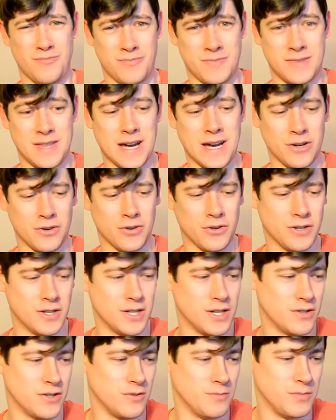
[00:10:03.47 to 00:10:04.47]
that good
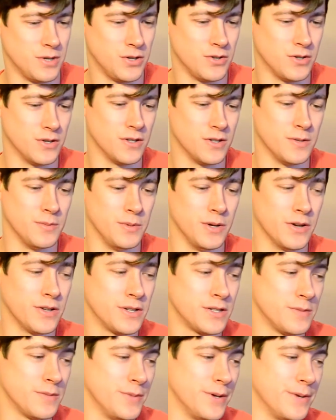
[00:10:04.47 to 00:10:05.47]
distribution, to be
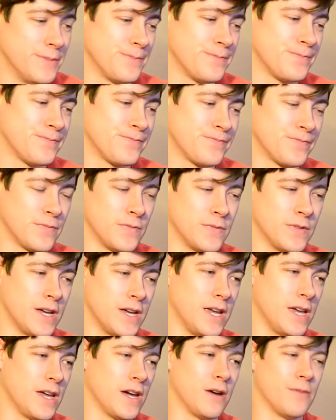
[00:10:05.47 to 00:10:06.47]
honest, but there
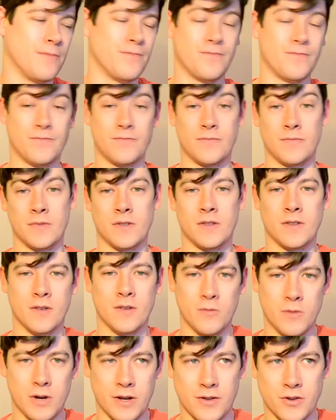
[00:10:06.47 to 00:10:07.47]
you go,
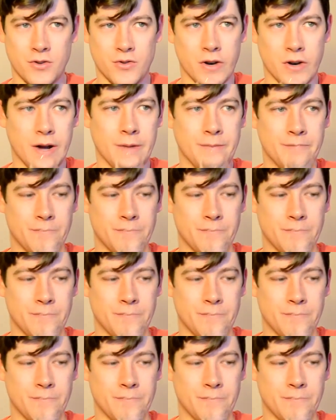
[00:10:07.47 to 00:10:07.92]
worth a try.